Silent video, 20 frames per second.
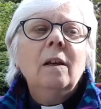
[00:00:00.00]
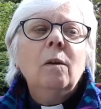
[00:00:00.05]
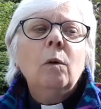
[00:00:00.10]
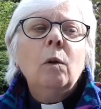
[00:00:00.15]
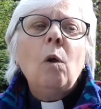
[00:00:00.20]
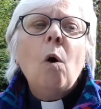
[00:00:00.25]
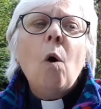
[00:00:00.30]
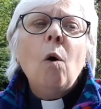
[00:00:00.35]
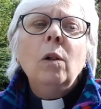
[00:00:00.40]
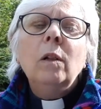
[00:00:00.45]

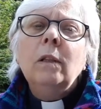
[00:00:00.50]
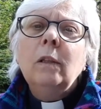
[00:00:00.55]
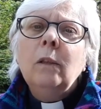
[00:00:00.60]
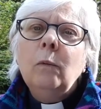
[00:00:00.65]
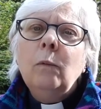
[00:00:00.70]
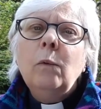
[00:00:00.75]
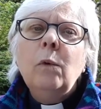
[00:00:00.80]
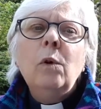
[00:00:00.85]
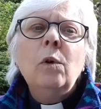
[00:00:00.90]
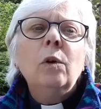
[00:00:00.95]
will halt
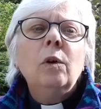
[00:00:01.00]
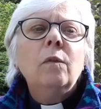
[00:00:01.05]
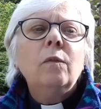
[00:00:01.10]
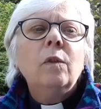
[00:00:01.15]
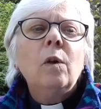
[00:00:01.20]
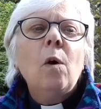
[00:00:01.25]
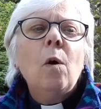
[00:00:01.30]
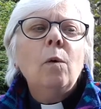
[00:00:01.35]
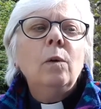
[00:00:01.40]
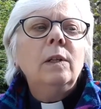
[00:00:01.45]
the work
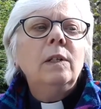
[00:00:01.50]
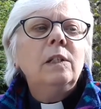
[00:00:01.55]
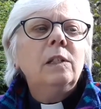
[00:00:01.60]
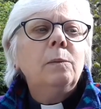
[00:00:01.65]
of the Holy